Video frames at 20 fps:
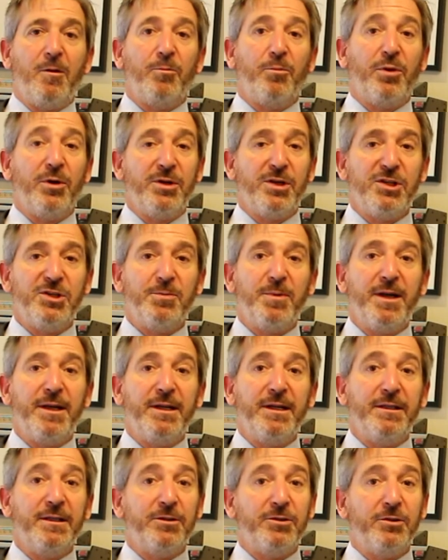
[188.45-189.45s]

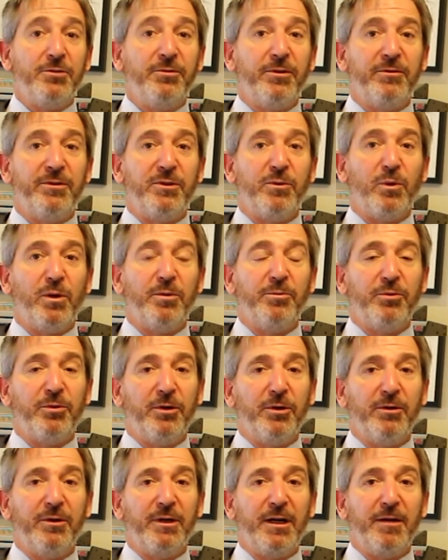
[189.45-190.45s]
Participating in the 251
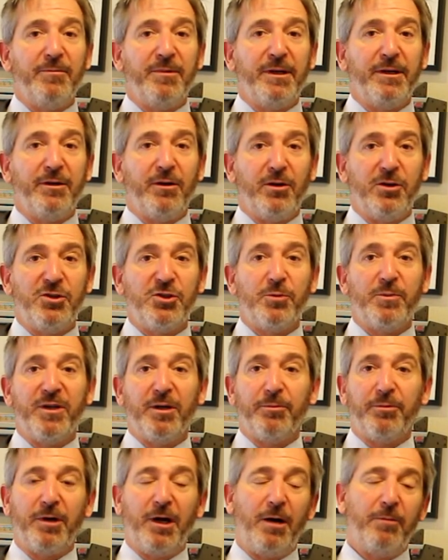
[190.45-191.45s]
program can also be
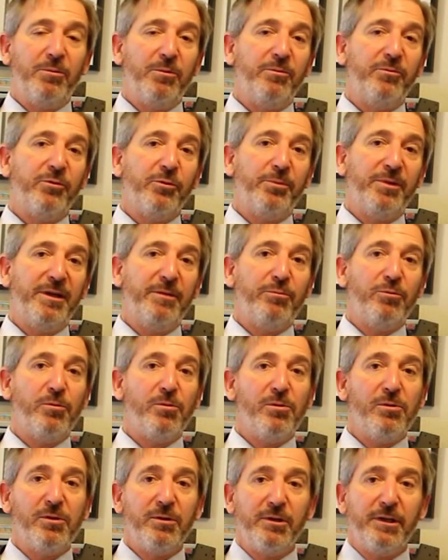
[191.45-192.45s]
a problem for
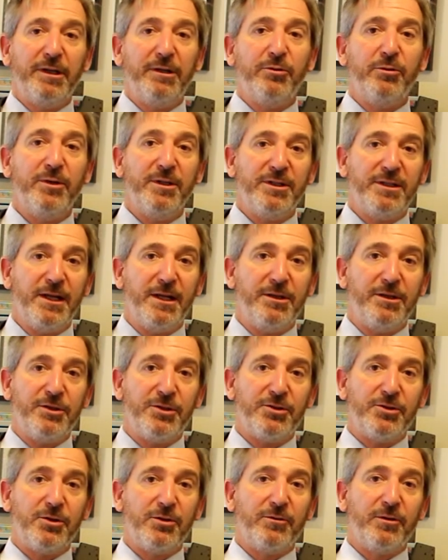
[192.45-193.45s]
people who intend to
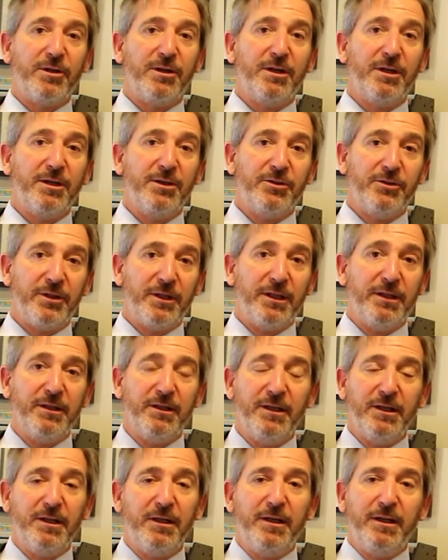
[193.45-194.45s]
serve our country.
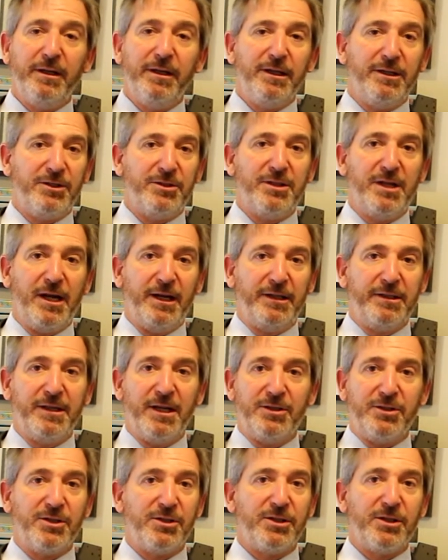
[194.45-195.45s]
It's not
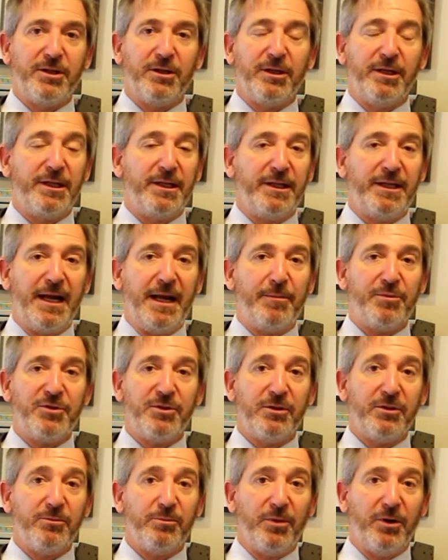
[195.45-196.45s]
necessarily an
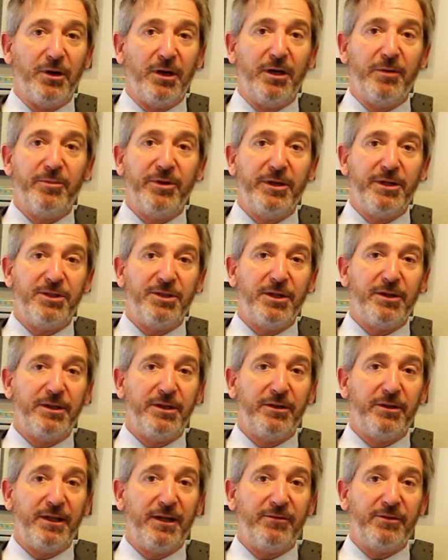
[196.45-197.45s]
absolute bar, but it's something
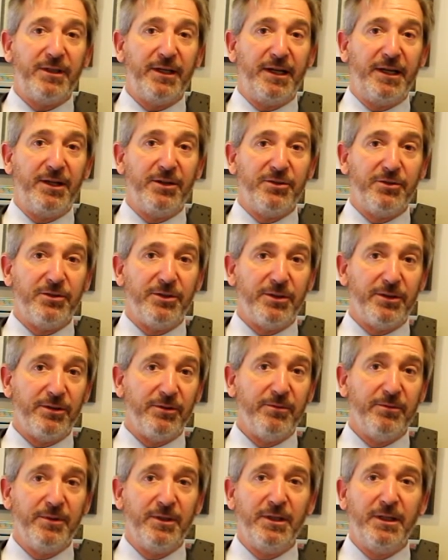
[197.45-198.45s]
you'll have to answer to.